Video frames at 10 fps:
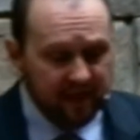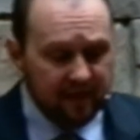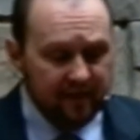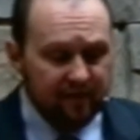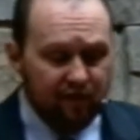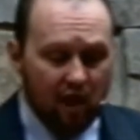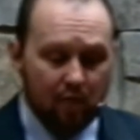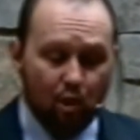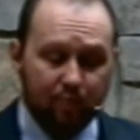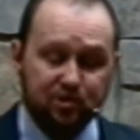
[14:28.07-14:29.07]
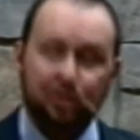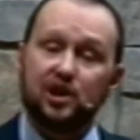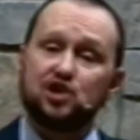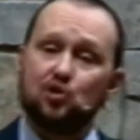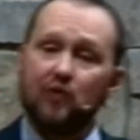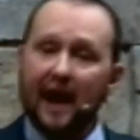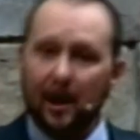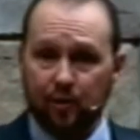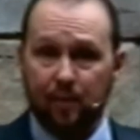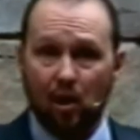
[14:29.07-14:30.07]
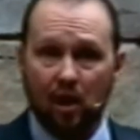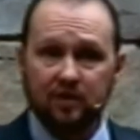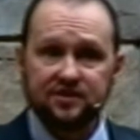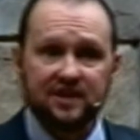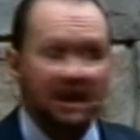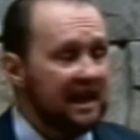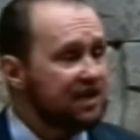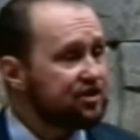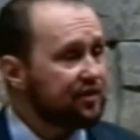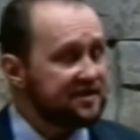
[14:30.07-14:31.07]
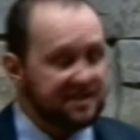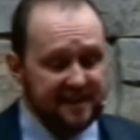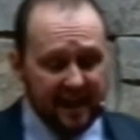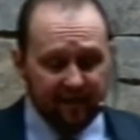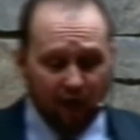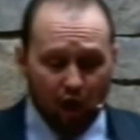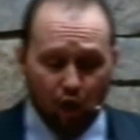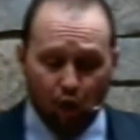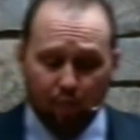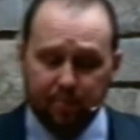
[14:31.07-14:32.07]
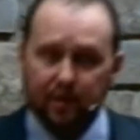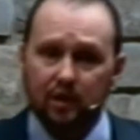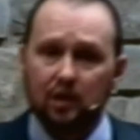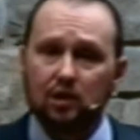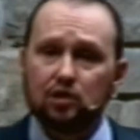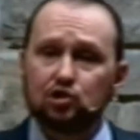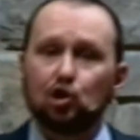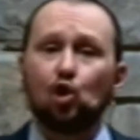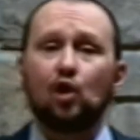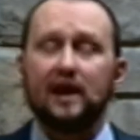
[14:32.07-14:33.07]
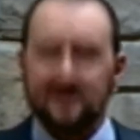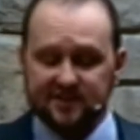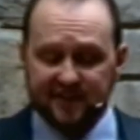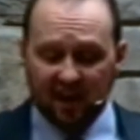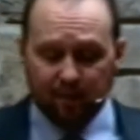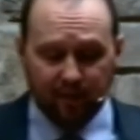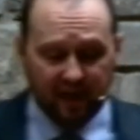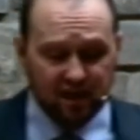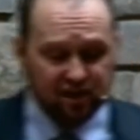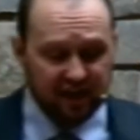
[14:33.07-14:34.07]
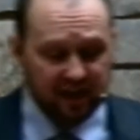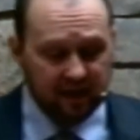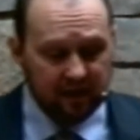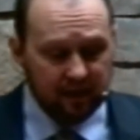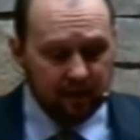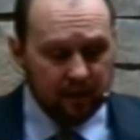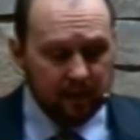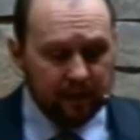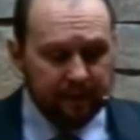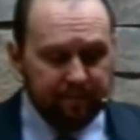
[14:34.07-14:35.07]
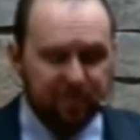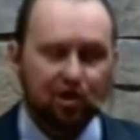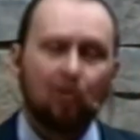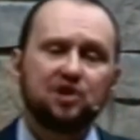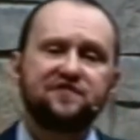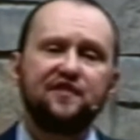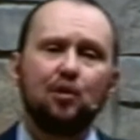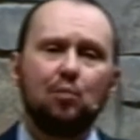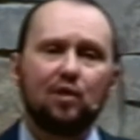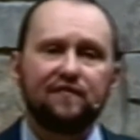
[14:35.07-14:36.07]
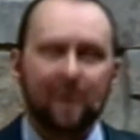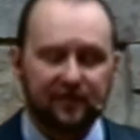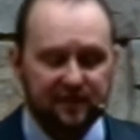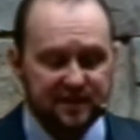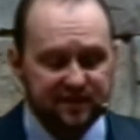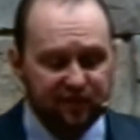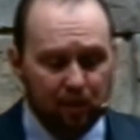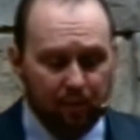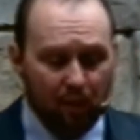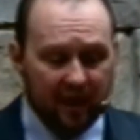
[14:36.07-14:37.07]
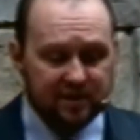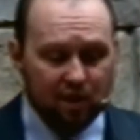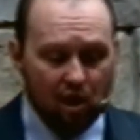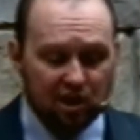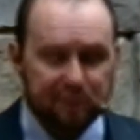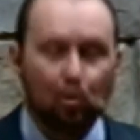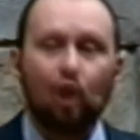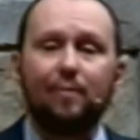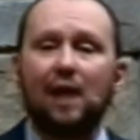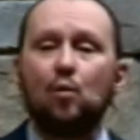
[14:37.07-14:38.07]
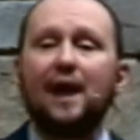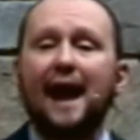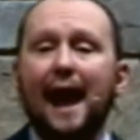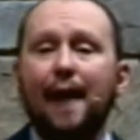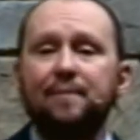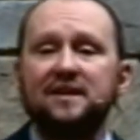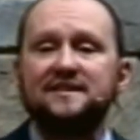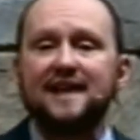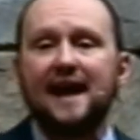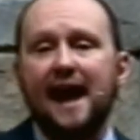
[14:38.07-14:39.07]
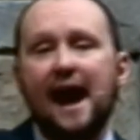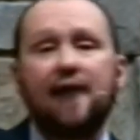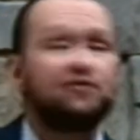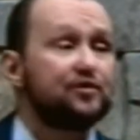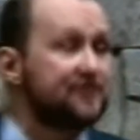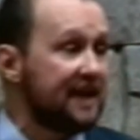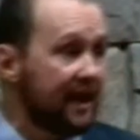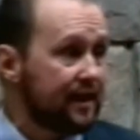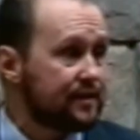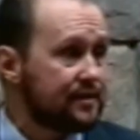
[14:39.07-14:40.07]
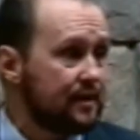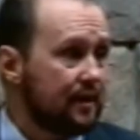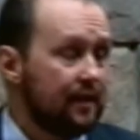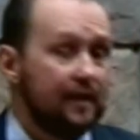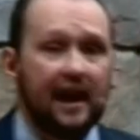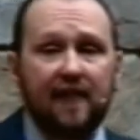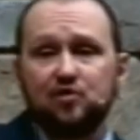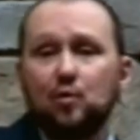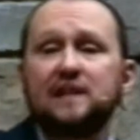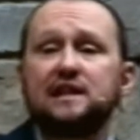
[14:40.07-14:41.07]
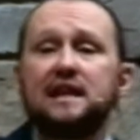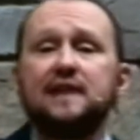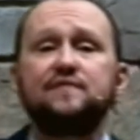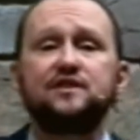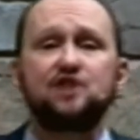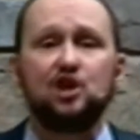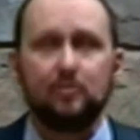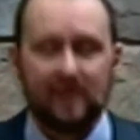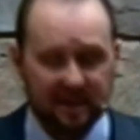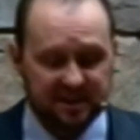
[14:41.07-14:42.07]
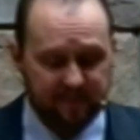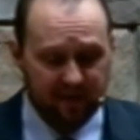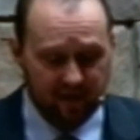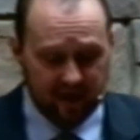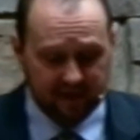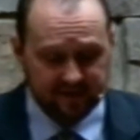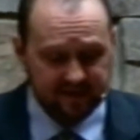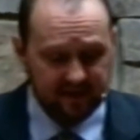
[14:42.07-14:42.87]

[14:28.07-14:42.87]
For our more traditional counterparts, Easter is a day of hope, glory, and celebration. But Charles Fillmore felt that this viewpoint talks more about what happens after death, after we leave this human experience.